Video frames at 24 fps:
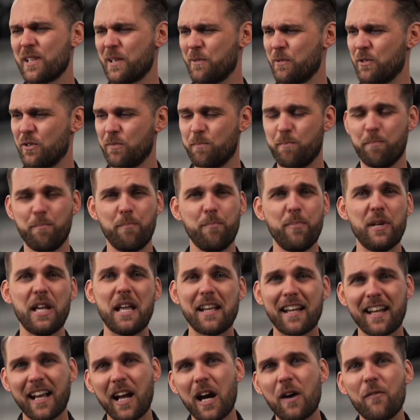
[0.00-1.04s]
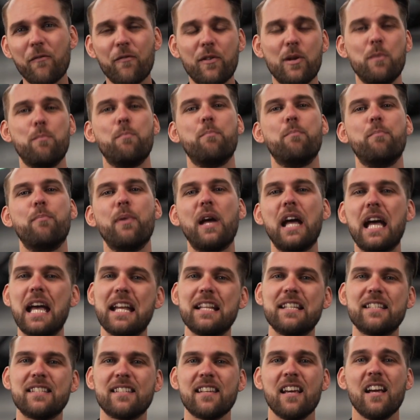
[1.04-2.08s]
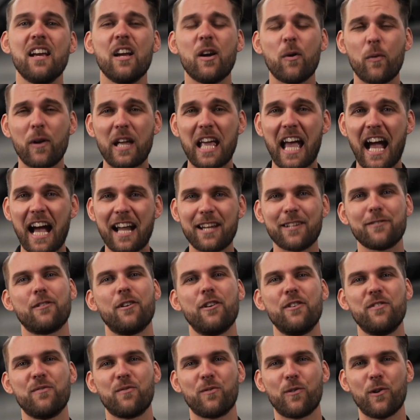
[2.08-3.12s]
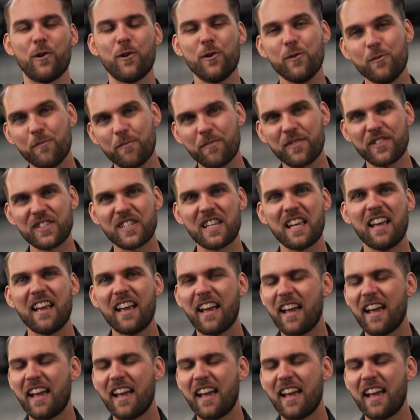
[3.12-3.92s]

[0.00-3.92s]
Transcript: There was big comfy beds. We had our own rooms.